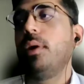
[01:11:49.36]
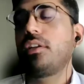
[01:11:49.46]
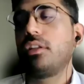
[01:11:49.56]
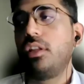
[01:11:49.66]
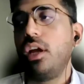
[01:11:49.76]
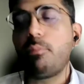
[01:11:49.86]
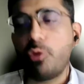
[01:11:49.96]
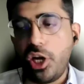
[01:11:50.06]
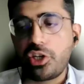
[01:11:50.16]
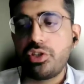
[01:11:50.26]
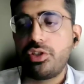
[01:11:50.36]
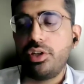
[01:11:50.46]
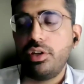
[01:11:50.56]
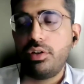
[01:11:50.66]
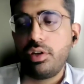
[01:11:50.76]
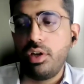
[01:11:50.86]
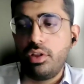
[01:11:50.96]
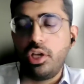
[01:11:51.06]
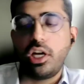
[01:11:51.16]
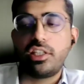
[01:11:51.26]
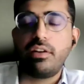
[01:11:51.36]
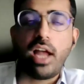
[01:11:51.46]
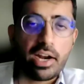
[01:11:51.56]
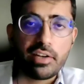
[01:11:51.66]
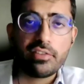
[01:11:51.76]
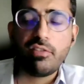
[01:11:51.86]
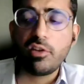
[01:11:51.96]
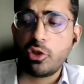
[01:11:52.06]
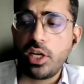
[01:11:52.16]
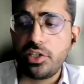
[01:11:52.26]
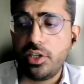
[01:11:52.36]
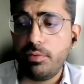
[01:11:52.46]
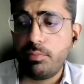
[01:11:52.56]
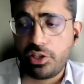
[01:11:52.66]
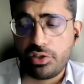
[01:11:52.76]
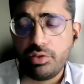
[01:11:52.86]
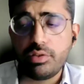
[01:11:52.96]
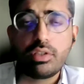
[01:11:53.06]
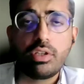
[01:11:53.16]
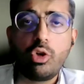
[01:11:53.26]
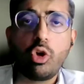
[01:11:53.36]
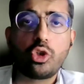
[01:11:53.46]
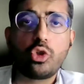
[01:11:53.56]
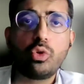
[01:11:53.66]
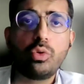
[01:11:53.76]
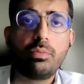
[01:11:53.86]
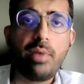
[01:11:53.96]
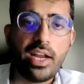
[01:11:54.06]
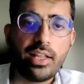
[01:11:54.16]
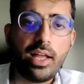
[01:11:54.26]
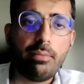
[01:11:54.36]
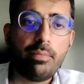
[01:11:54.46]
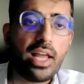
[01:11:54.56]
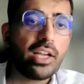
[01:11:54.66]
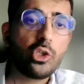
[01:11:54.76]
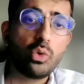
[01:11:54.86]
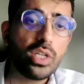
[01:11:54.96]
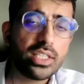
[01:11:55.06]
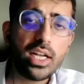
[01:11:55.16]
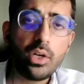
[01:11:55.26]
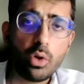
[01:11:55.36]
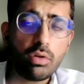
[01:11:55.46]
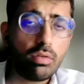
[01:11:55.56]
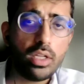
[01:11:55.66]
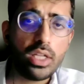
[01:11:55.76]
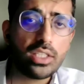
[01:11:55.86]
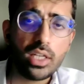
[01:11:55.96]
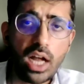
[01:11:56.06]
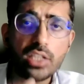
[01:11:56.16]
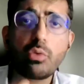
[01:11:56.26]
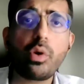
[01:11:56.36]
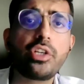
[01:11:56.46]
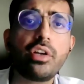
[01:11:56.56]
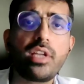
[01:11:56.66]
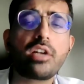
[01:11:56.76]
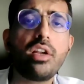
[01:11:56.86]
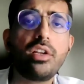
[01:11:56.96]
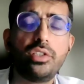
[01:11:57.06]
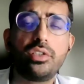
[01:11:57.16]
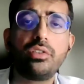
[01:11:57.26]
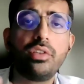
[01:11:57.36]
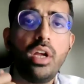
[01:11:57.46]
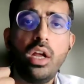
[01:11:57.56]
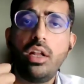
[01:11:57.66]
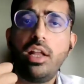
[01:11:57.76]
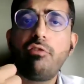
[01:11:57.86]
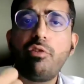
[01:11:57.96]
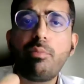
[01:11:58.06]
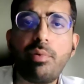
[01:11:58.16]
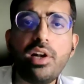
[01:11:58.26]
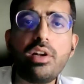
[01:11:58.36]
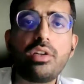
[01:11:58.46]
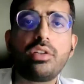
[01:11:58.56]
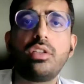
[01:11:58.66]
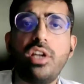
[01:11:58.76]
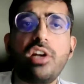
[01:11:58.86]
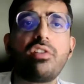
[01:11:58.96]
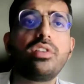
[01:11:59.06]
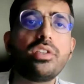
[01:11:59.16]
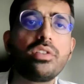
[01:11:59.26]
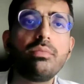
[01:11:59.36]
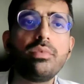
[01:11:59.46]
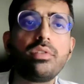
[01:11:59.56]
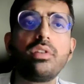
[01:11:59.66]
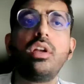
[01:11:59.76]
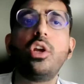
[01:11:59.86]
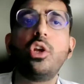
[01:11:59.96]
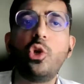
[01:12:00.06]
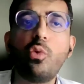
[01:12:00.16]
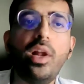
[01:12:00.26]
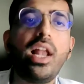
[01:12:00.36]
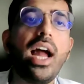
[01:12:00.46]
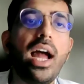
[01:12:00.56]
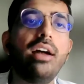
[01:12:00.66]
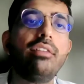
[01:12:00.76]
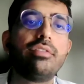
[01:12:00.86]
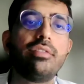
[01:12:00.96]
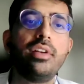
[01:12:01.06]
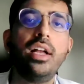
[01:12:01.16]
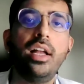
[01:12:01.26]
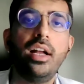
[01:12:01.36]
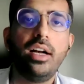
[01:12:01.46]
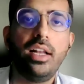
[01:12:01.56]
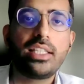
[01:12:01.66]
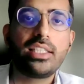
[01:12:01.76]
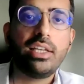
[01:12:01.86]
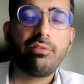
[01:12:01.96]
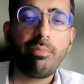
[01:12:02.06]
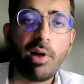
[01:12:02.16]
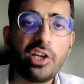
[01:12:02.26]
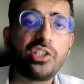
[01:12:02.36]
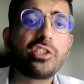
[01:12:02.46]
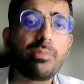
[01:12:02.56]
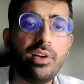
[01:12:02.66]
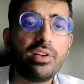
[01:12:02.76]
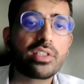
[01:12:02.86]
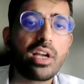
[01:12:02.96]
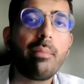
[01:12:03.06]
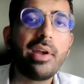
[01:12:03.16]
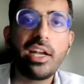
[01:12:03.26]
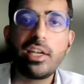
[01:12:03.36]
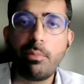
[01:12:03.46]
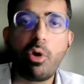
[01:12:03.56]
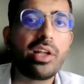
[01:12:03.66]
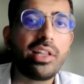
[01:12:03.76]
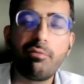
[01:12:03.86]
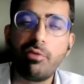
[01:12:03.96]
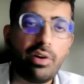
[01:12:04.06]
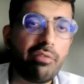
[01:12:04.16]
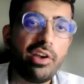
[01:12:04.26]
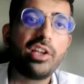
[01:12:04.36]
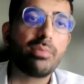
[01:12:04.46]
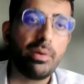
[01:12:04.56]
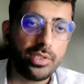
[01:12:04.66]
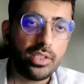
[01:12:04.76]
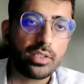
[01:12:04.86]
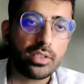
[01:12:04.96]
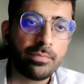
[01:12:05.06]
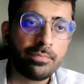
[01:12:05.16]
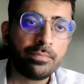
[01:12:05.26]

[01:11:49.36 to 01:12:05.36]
But there are protections there. There are active civil society pressures not to make them. Like Judith said, not, there's a larger question of centralization. That if you build central systems, you will have, let's say, malicious players coming and deploying them for nefarious purposes.